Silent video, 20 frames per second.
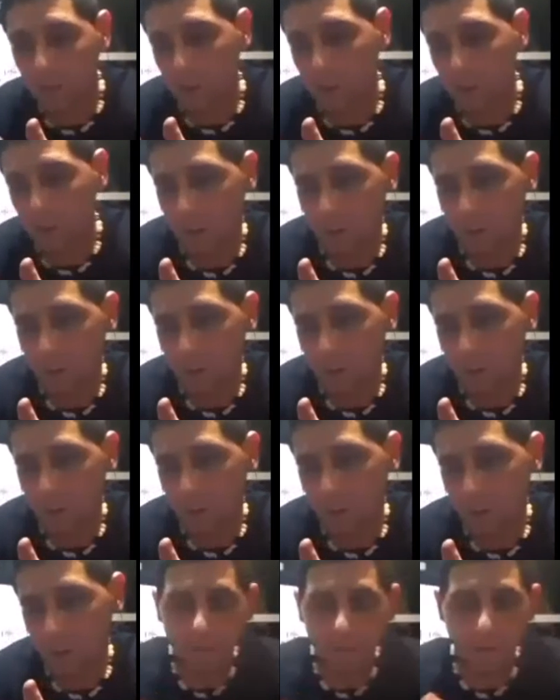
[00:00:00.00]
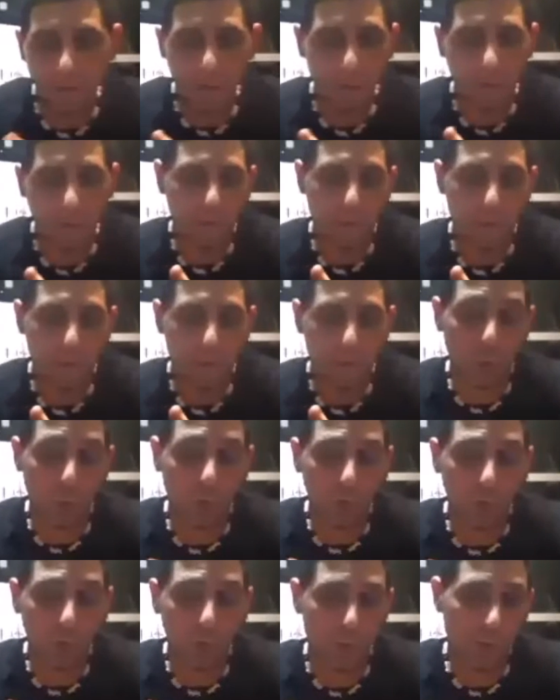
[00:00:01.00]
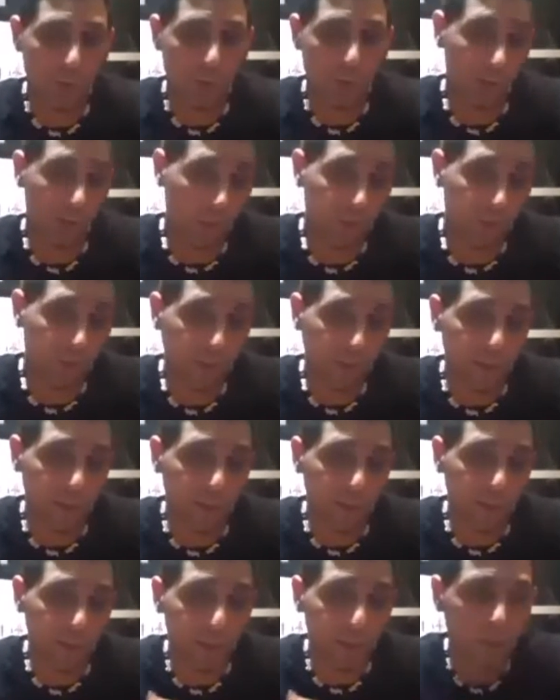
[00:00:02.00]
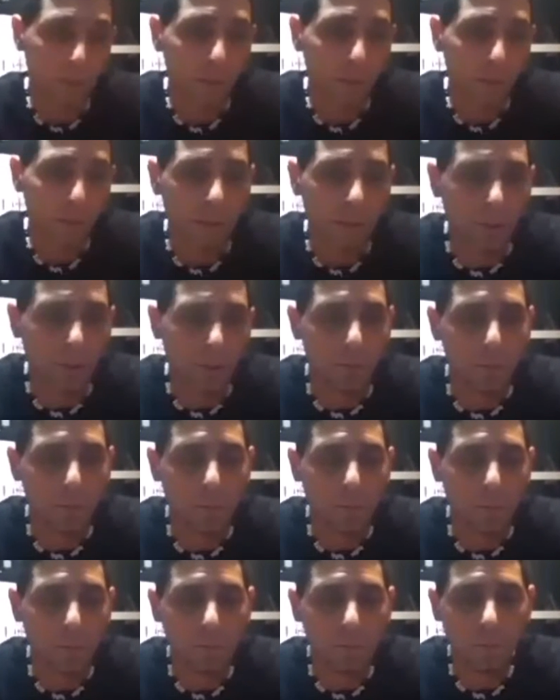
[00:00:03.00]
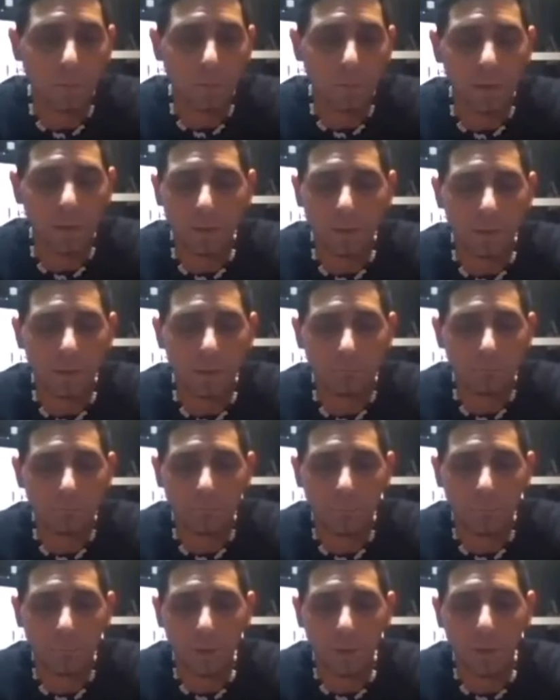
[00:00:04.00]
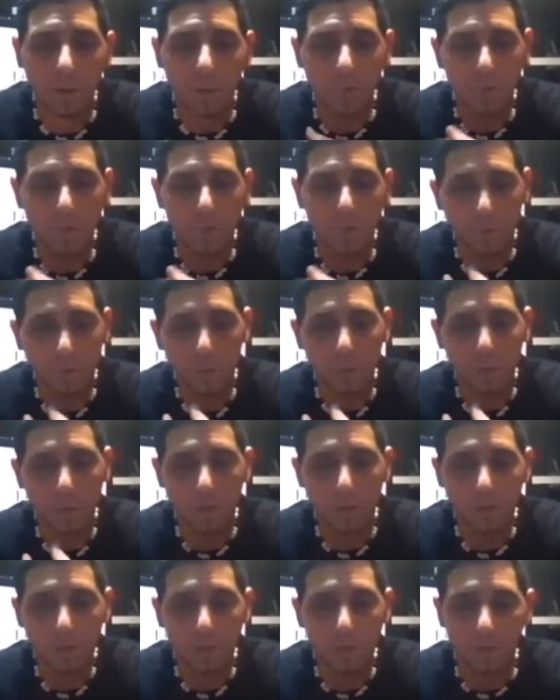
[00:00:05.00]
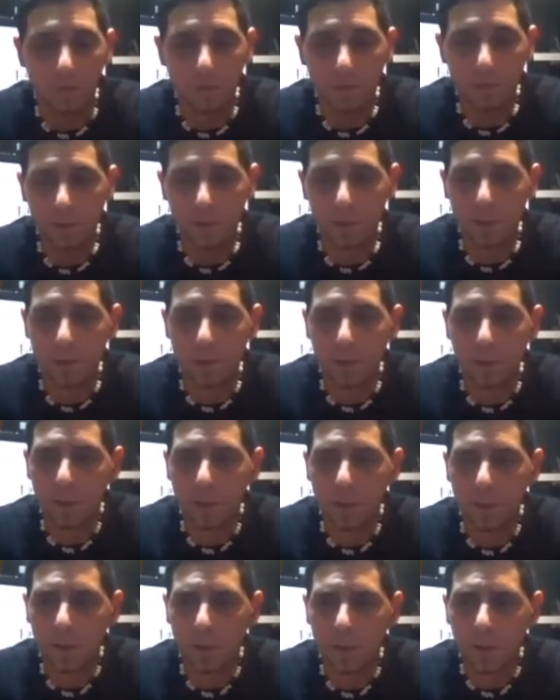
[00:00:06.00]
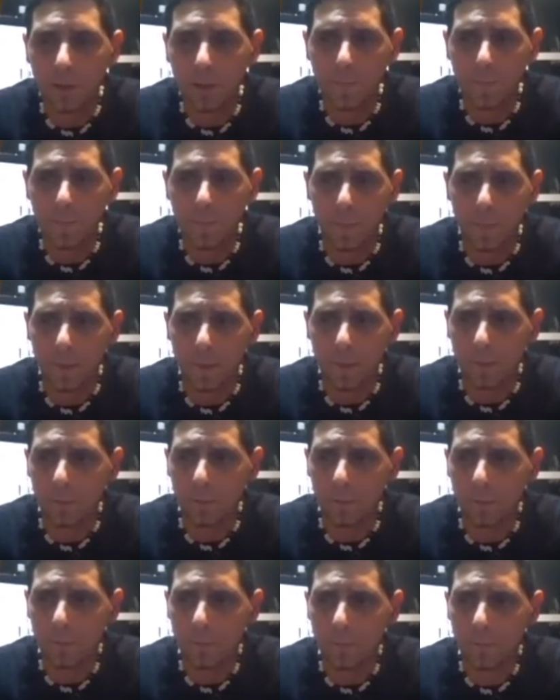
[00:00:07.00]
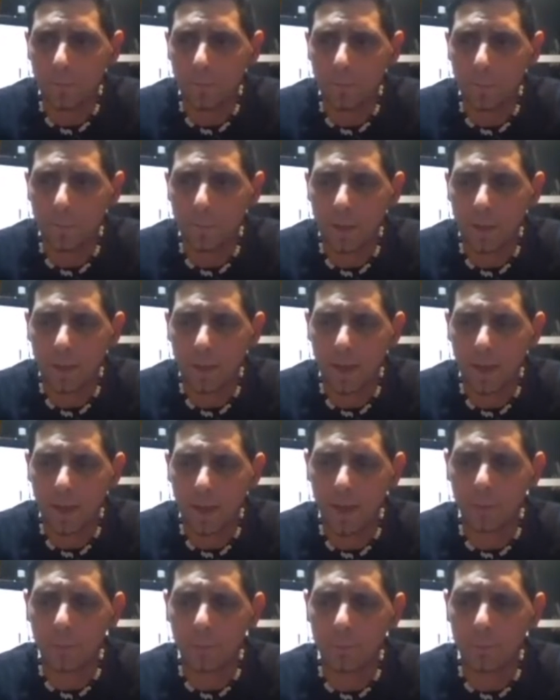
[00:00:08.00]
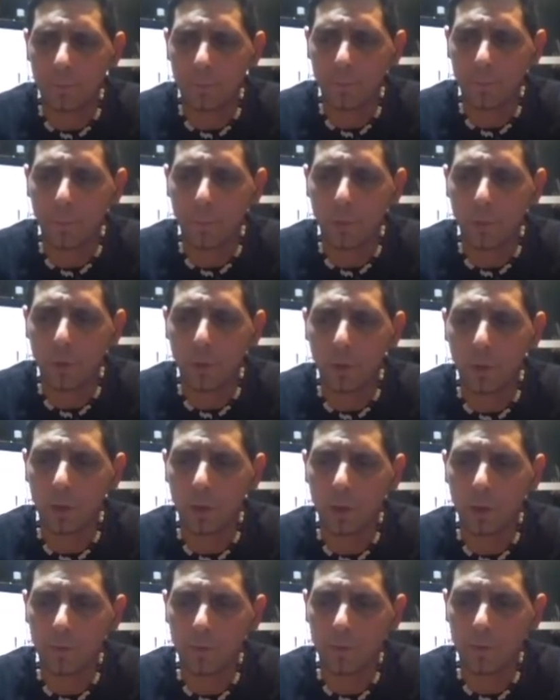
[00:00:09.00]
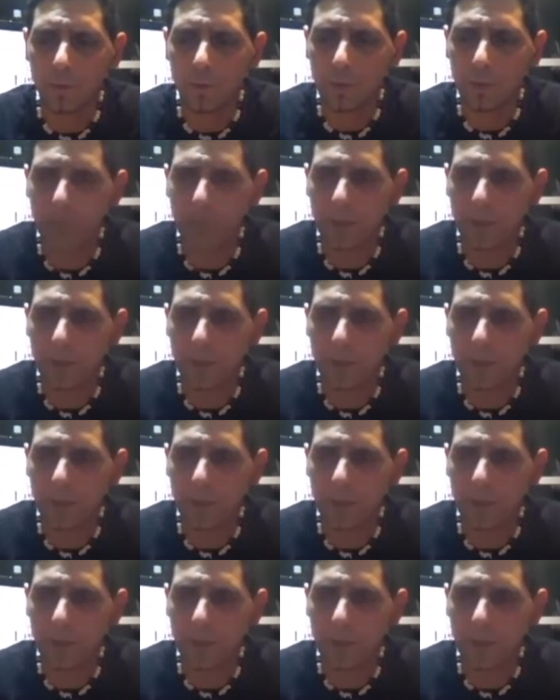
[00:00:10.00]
pictures, and I've had people show me pictures that they've taken. But my personal experience isn't. Um, I'm more of the